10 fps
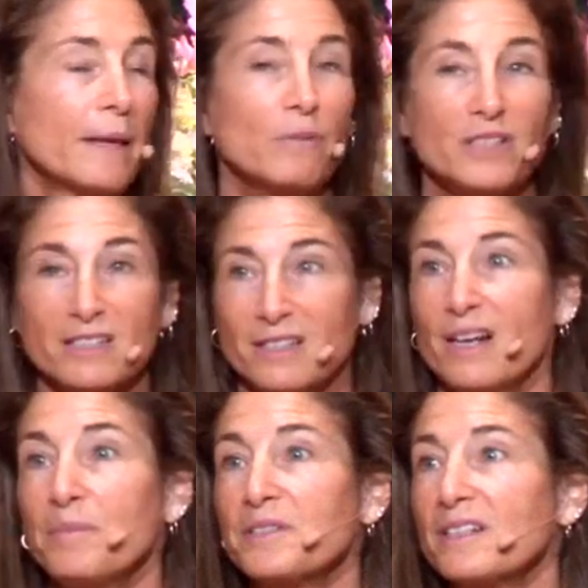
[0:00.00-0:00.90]
What
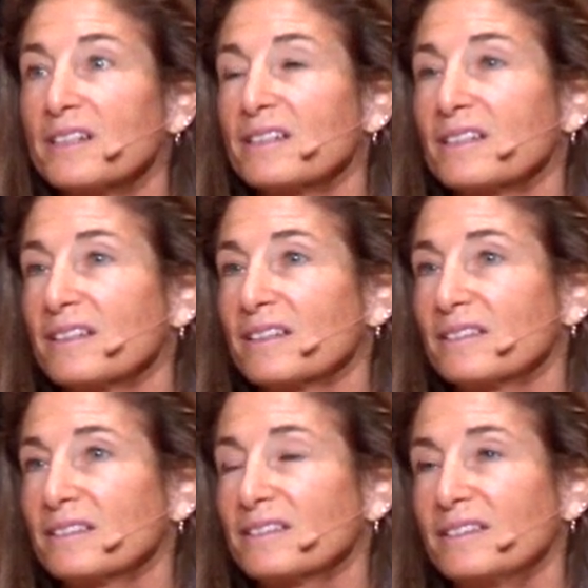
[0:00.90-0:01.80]
stops us?
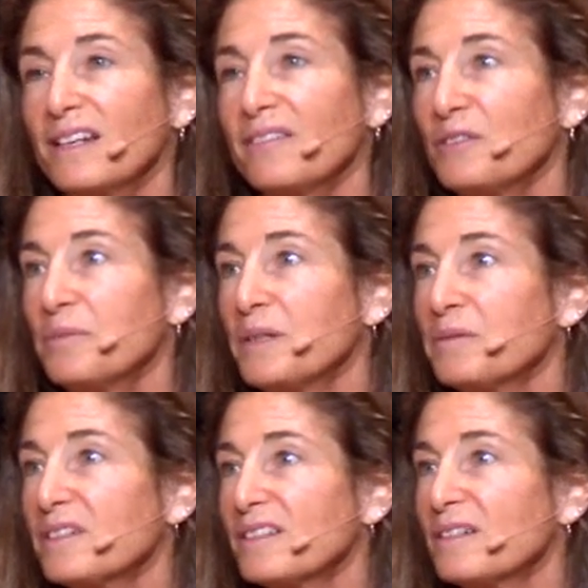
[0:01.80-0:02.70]
You have to be
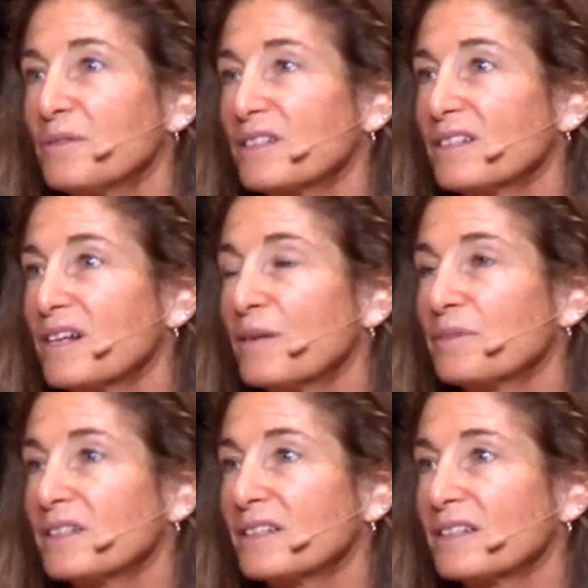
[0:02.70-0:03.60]
able to see what
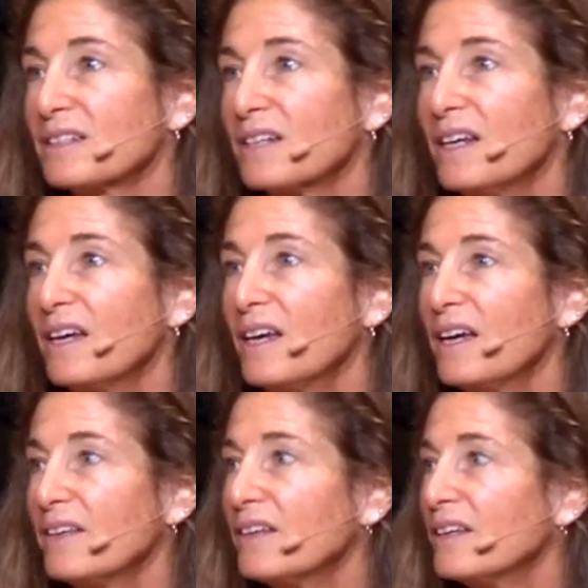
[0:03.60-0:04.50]
stops us.
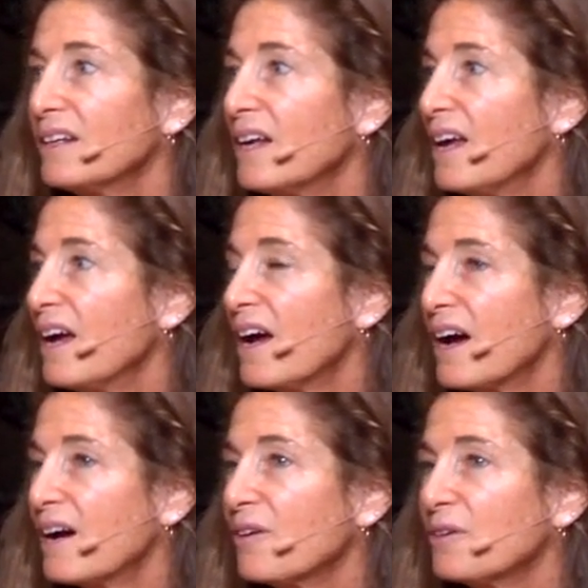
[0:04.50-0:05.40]
And then
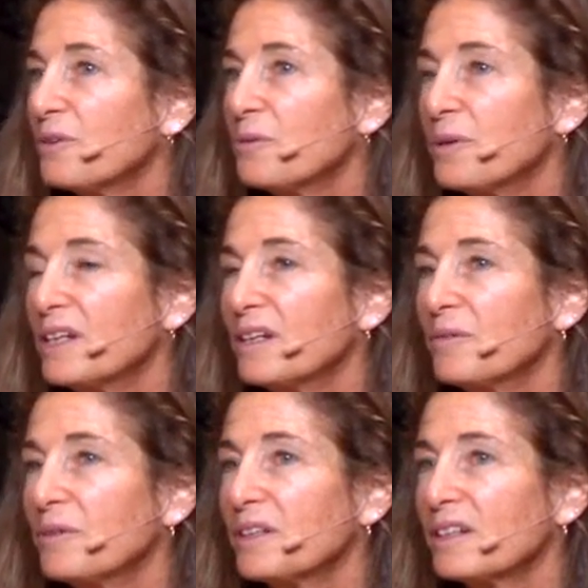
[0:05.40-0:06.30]
how do we
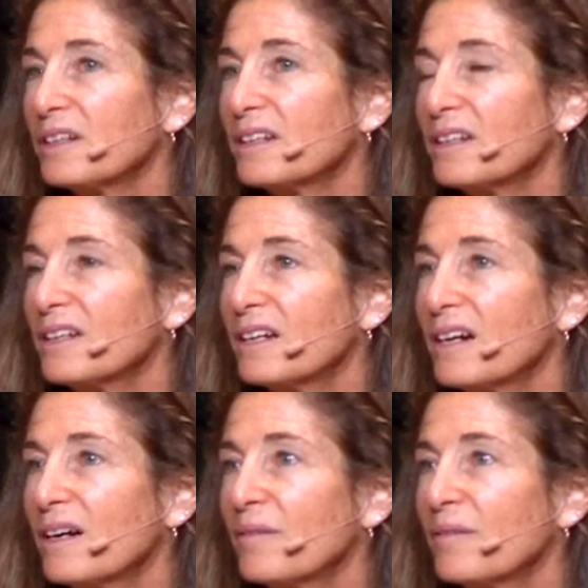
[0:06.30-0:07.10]
really